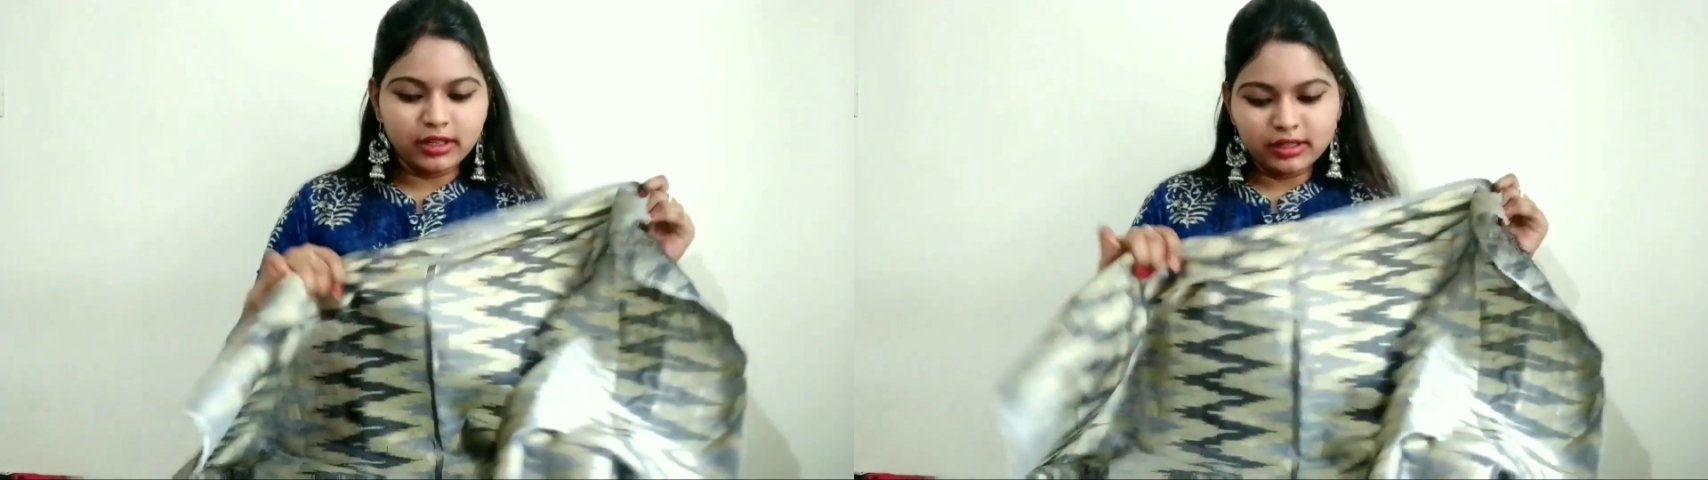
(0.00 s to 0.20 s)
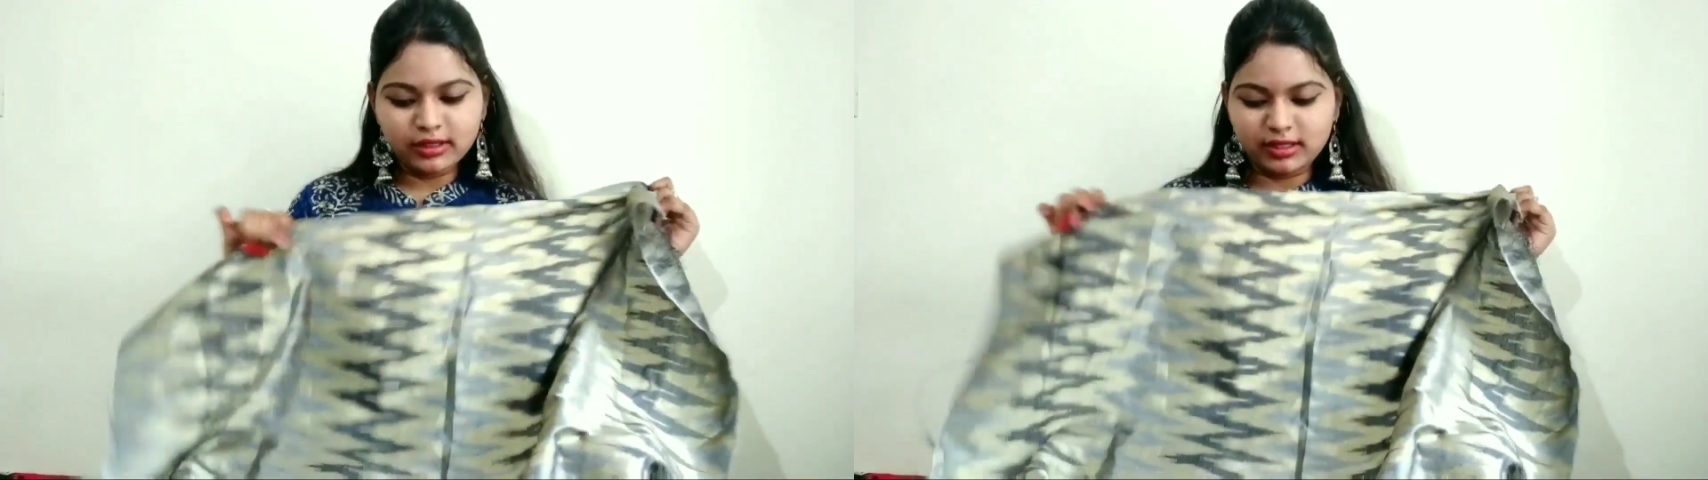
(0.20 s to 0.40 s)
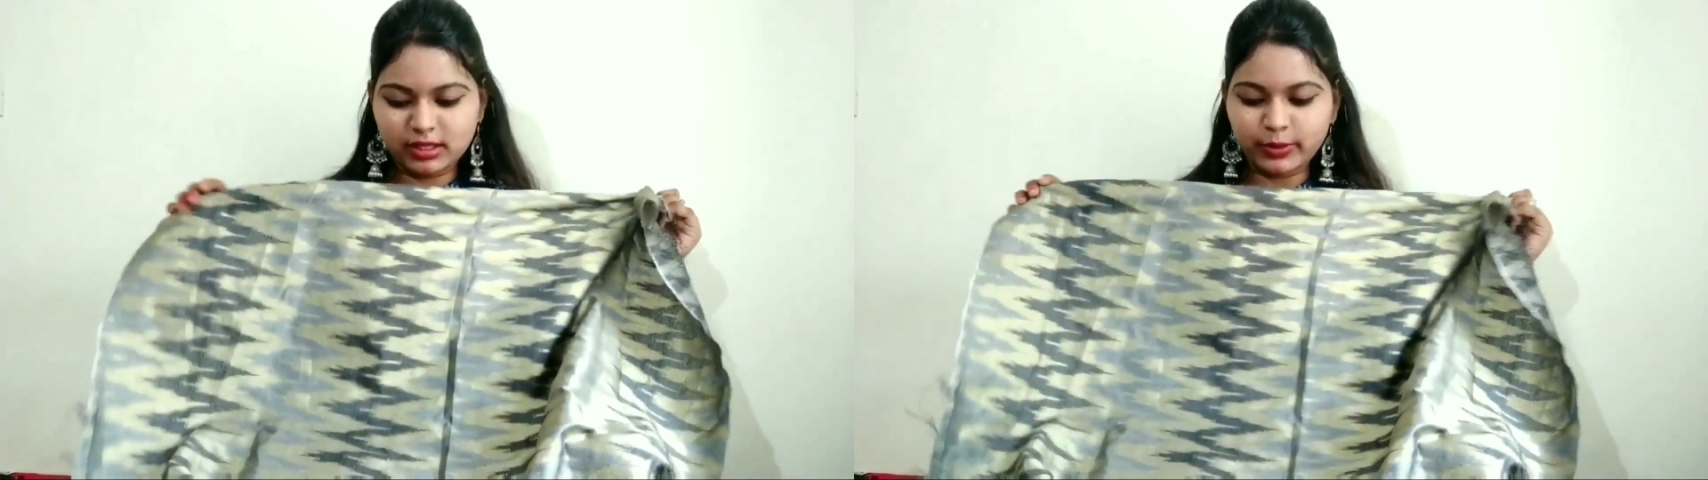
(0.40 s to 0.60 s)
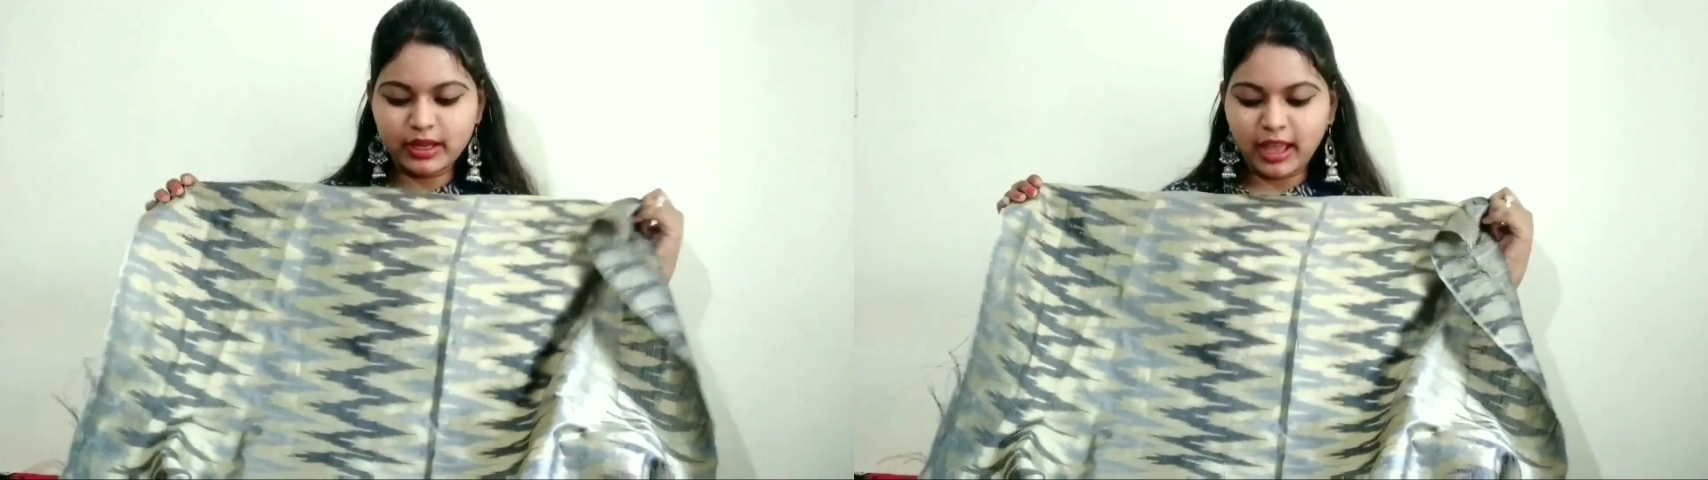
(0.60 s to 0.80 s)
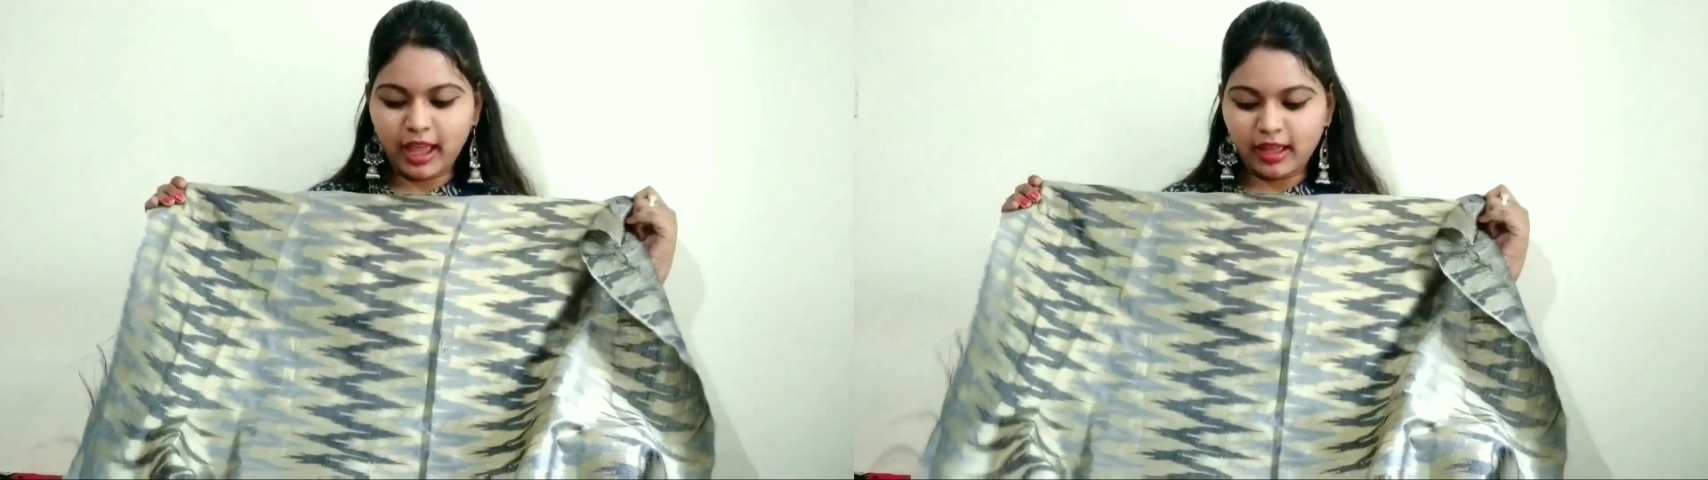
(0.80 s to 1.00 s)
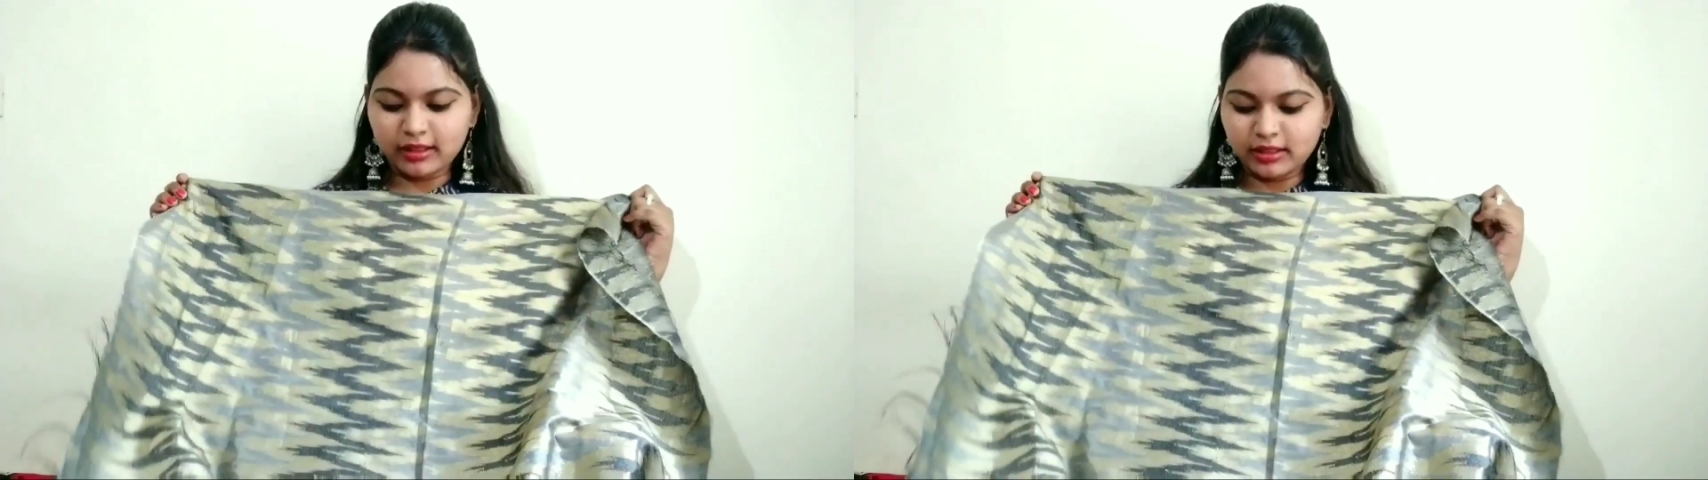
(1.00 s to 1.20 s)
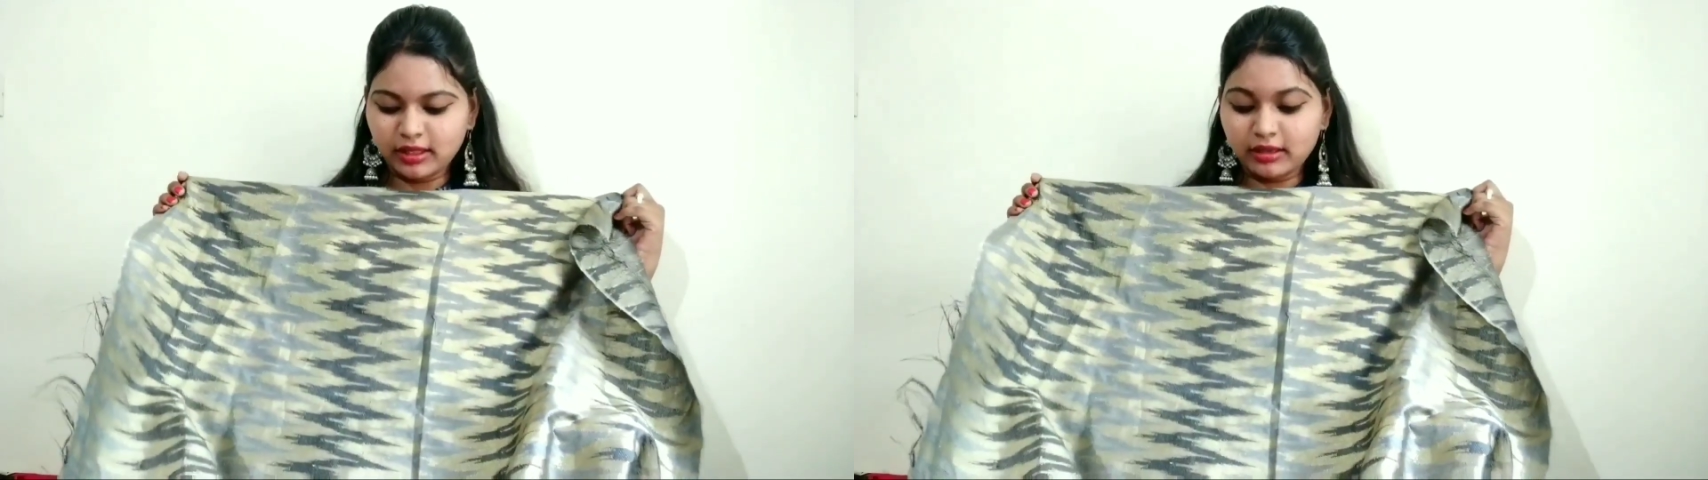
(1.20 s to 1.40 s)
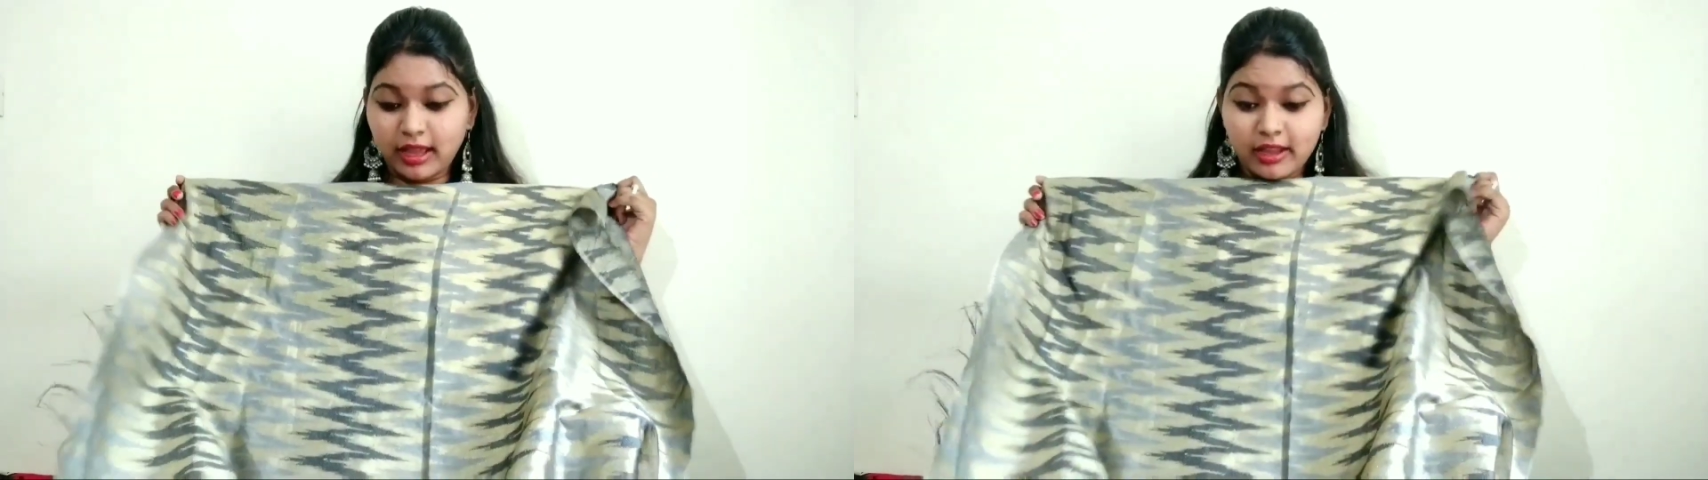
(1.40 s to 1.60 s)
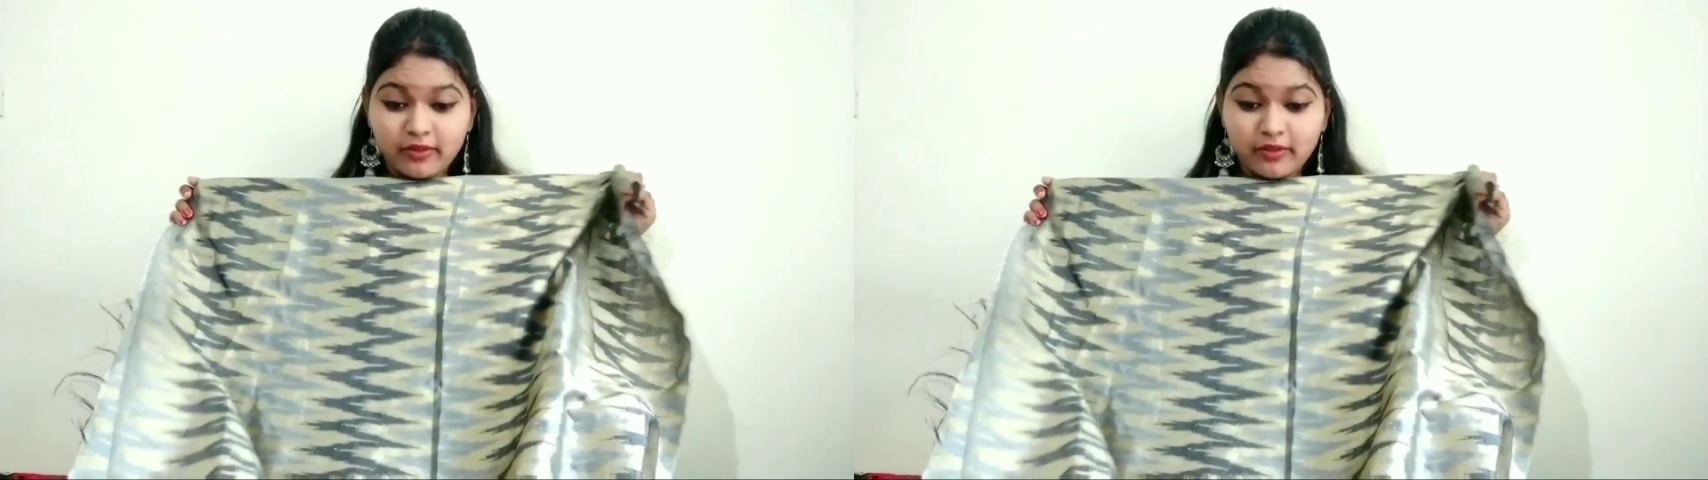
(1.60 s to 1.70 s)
That's where I think I